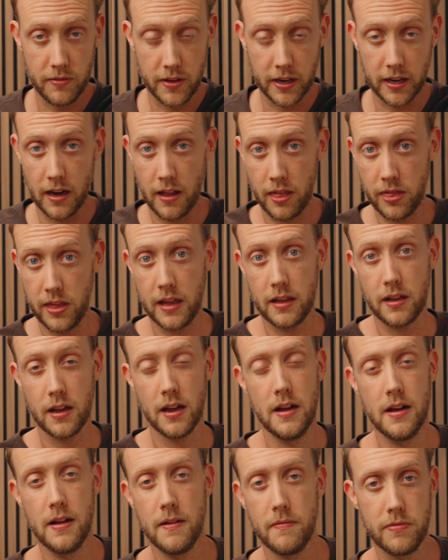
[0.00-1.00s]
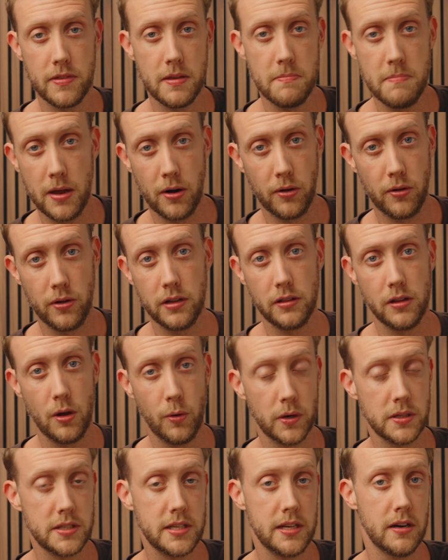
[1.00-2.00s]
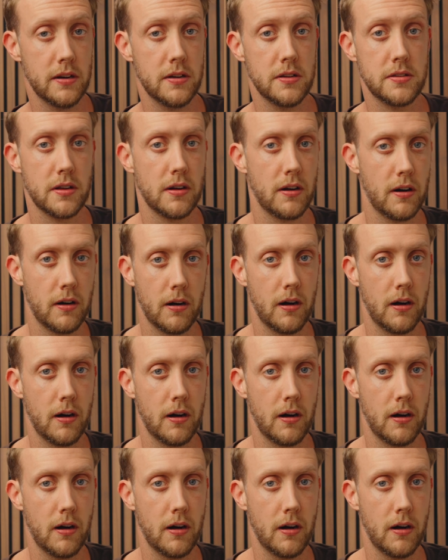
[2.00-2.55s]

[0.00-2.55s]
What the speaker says: They're going to think the middle and lower tiers